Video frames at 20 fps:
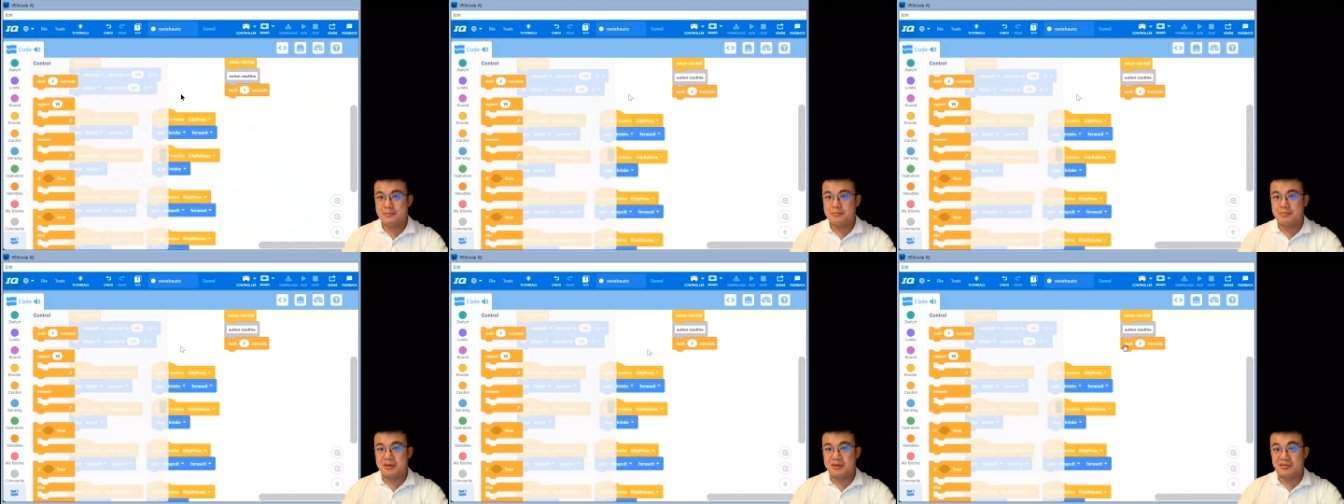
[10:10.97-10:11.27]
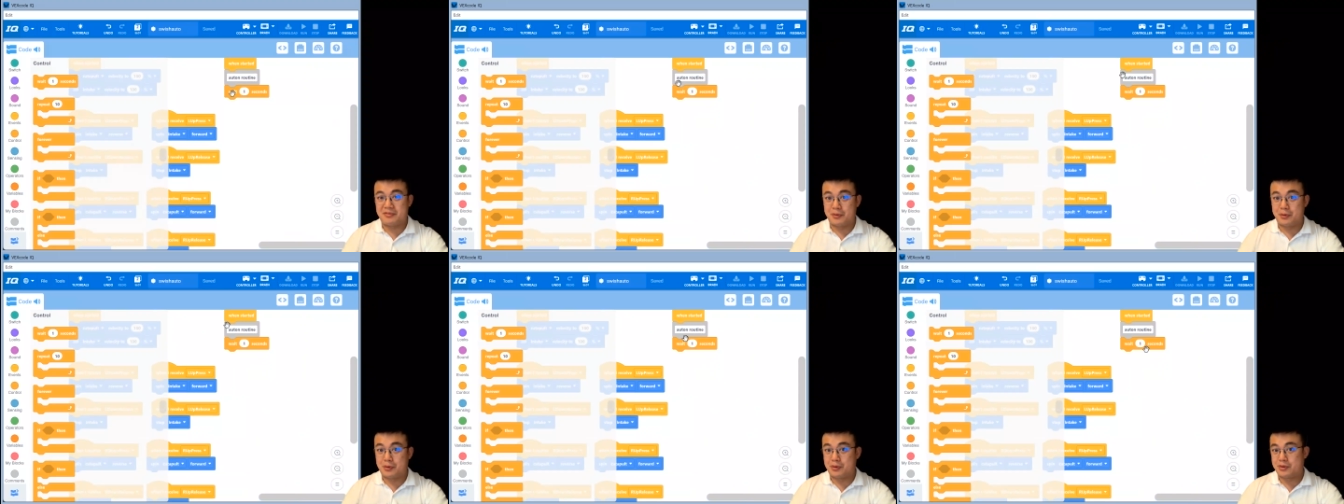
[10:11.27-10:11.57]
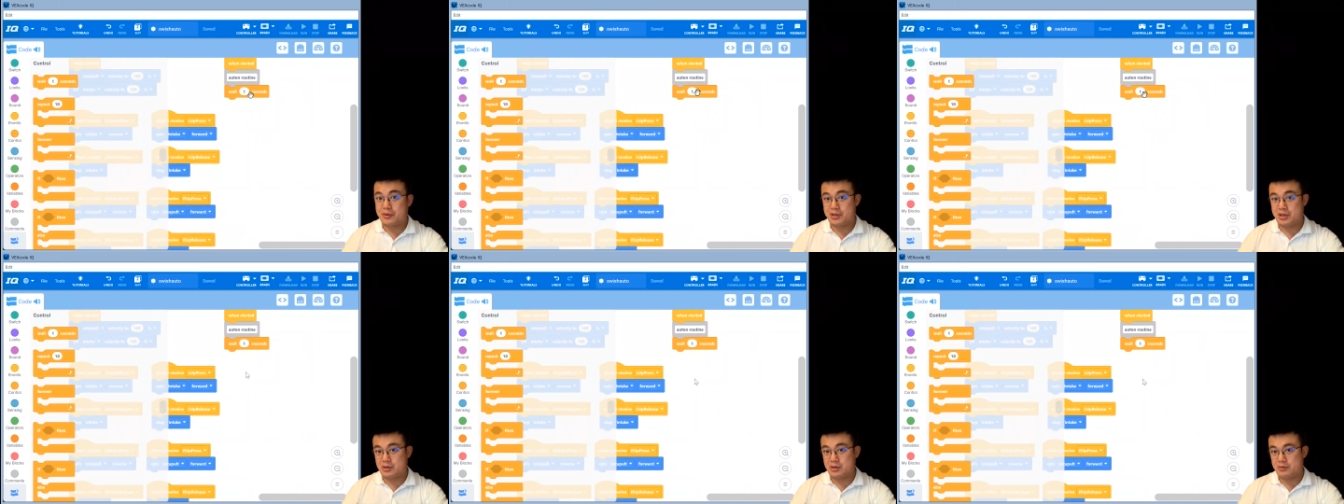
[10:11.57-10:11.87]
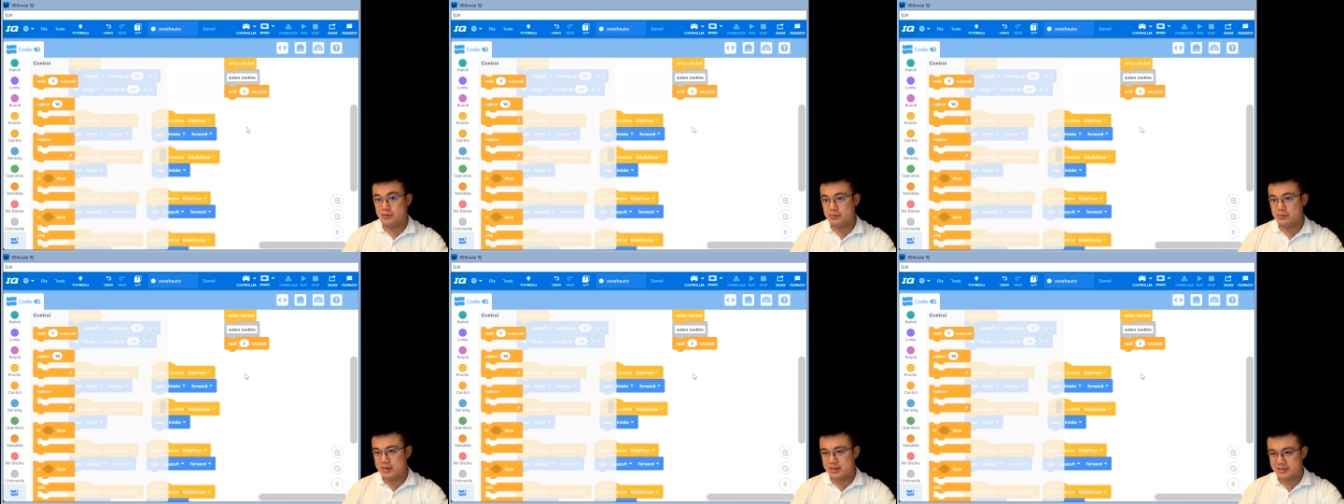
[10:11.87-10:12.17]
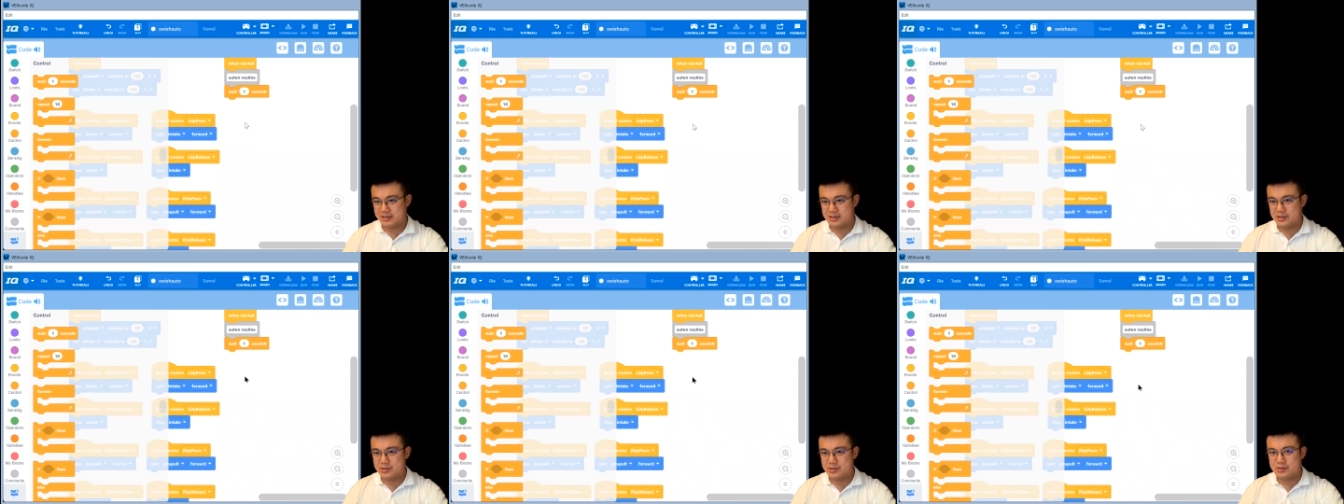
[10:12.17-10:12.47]
before you
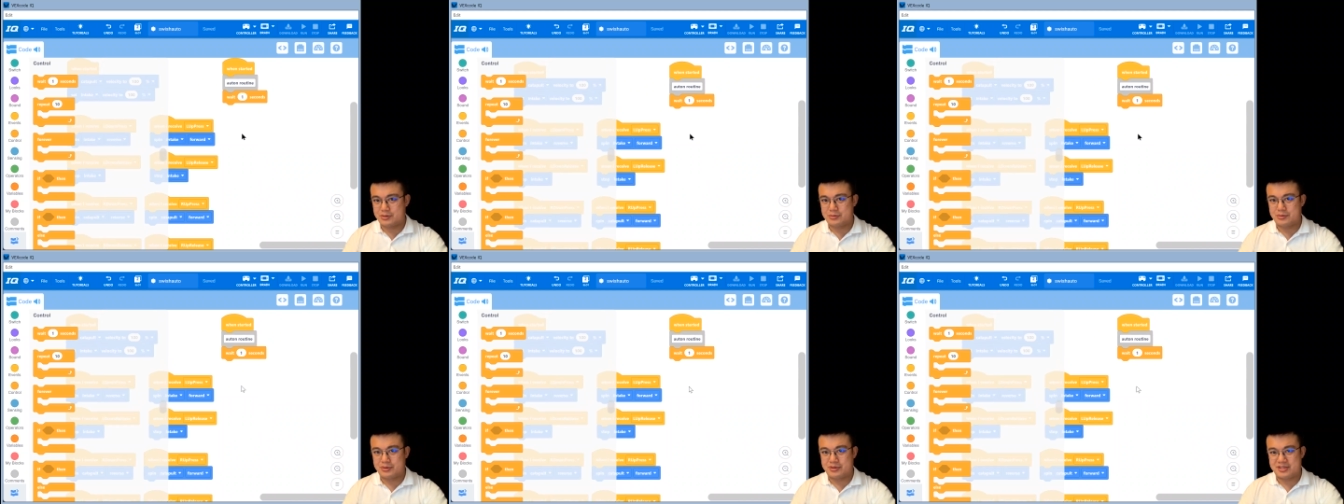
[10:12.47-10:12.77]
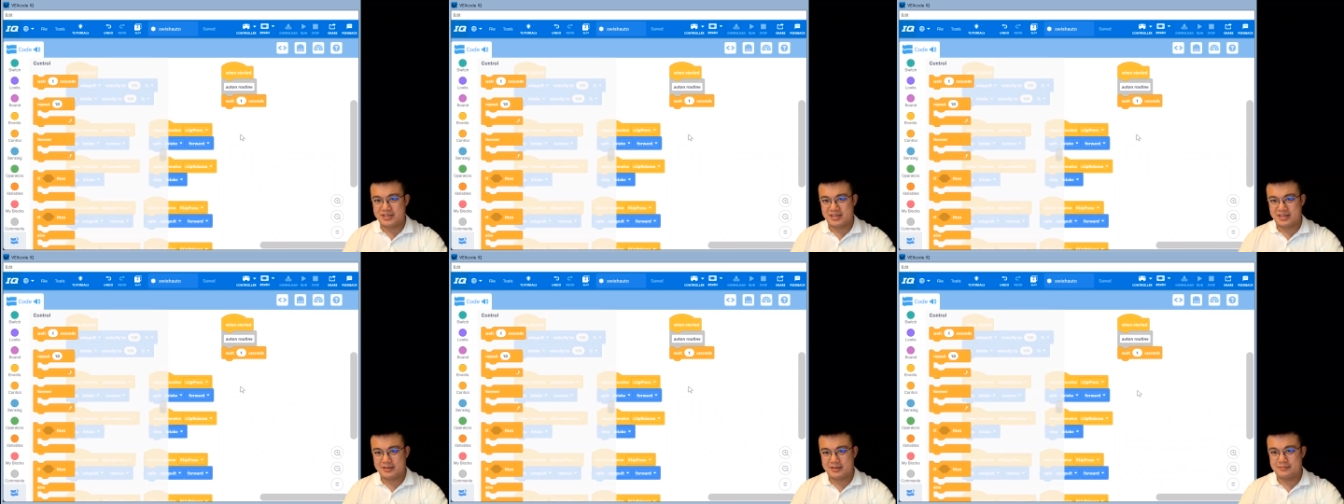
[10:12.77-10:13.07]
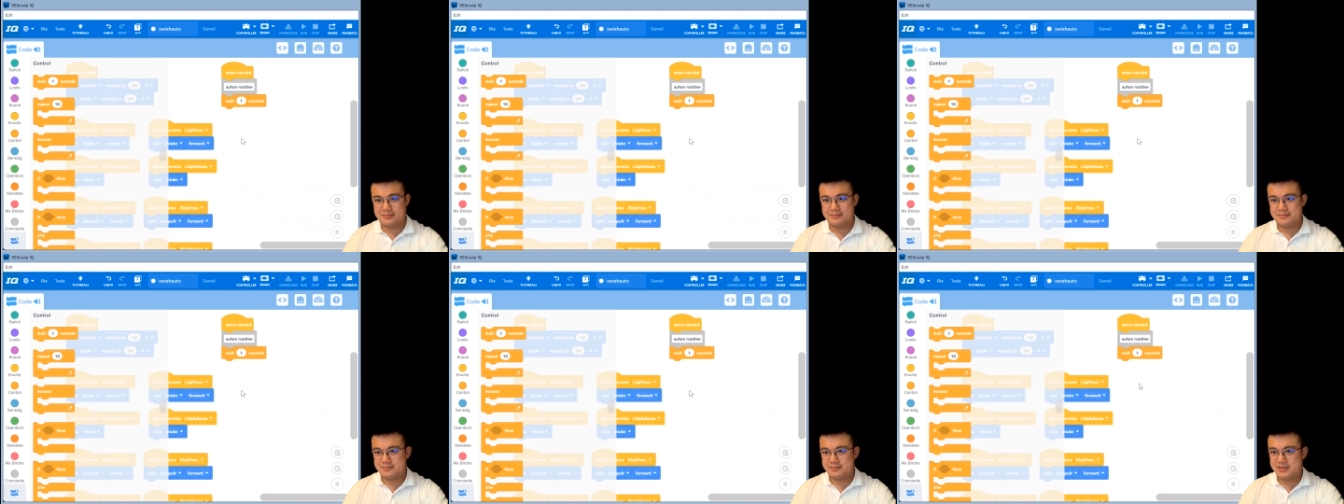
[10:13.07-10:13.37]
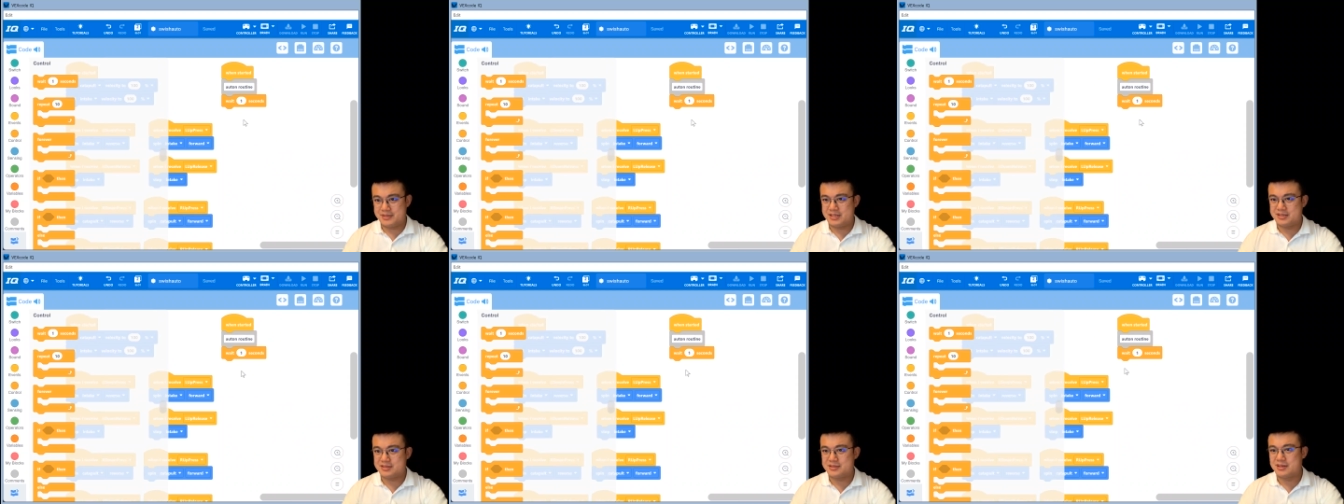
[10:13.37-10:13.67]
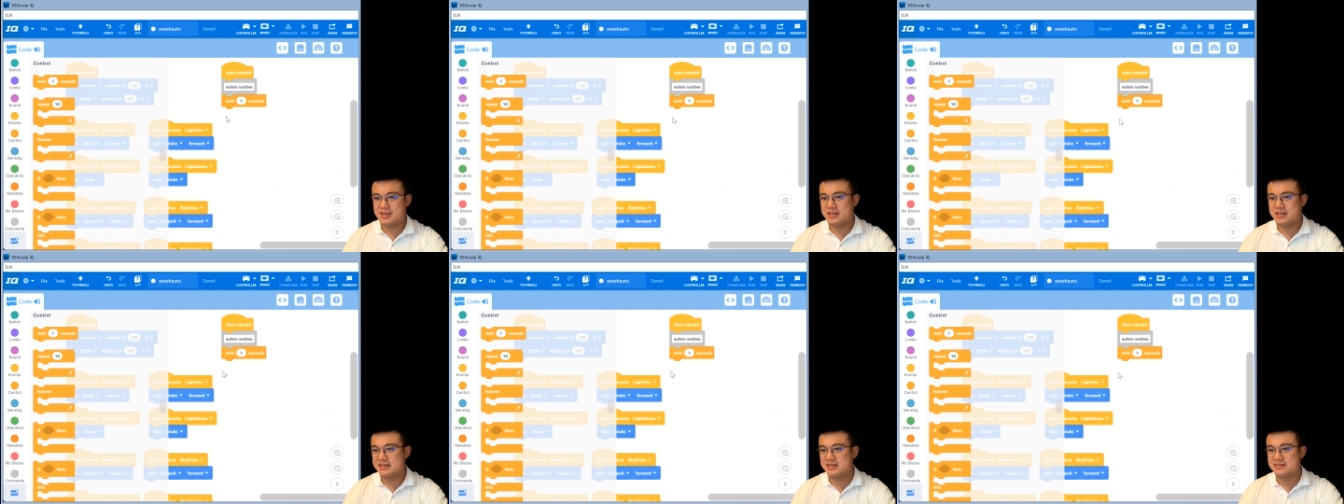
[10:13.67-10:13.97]
run your routine
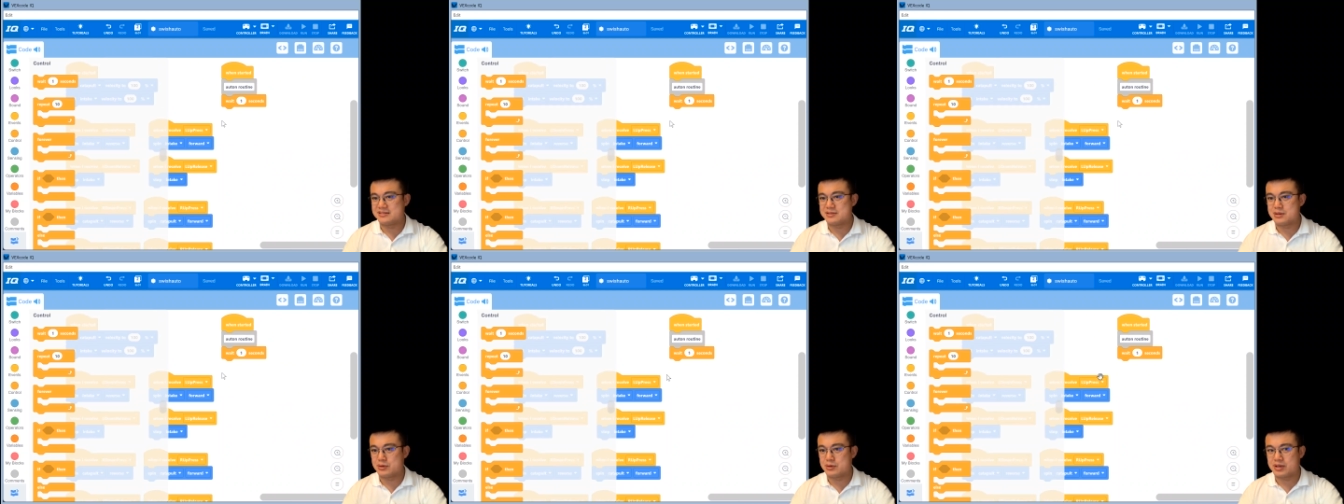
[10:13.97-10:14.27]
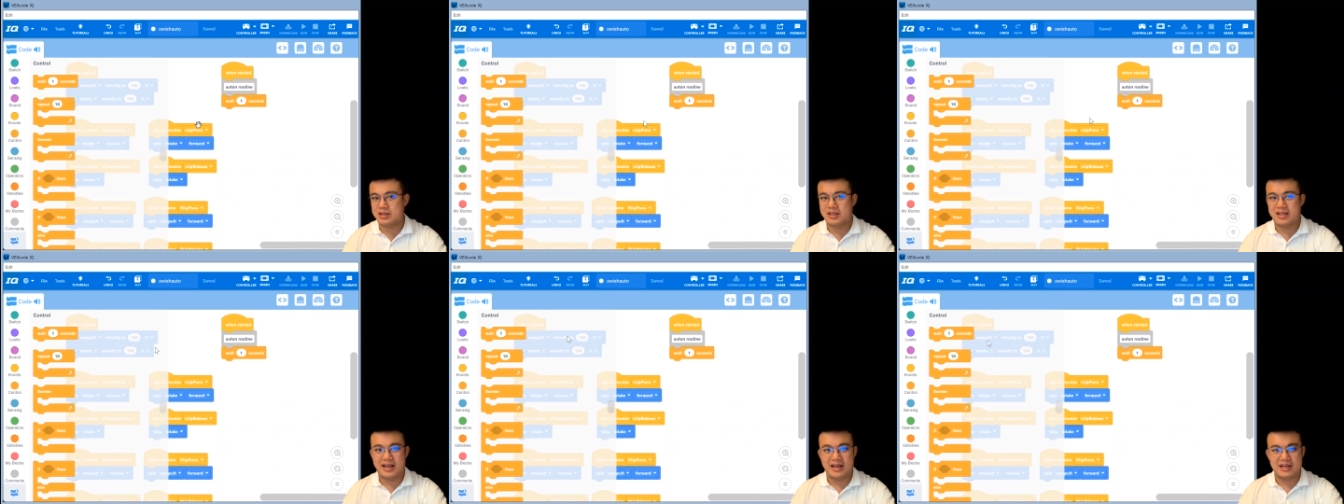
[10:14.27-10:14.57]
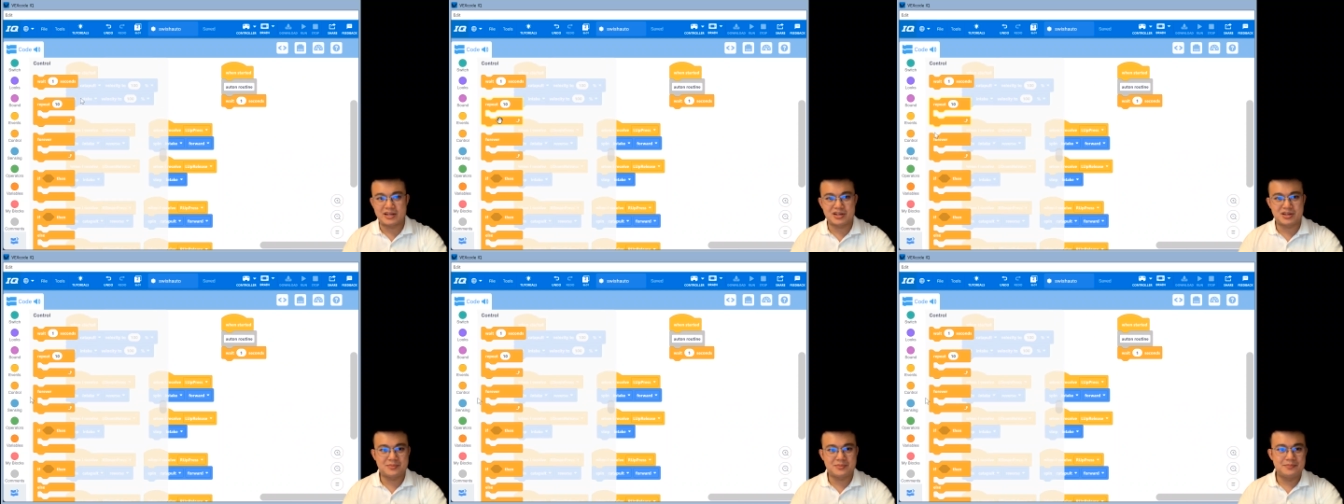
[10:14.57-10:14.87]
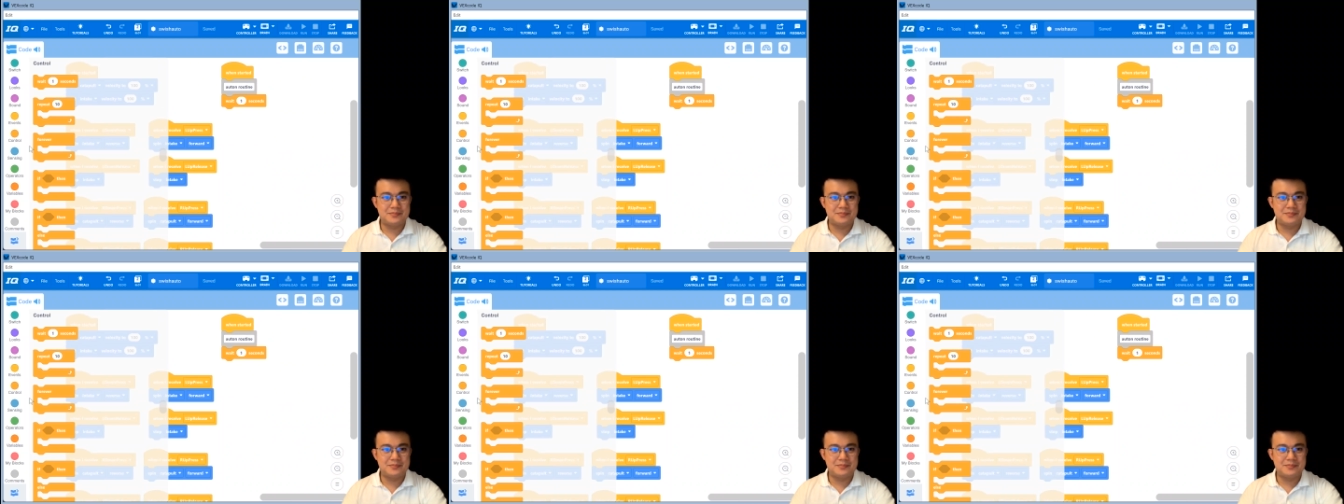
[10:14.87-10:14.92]
so that there's no clash.